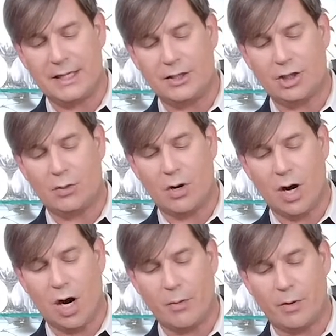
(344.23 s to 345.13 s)
into
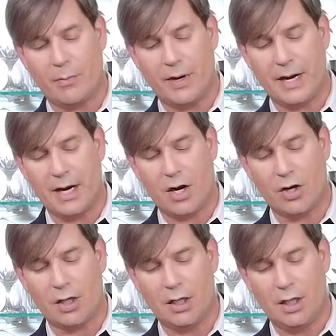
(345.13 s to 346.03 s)
our prepared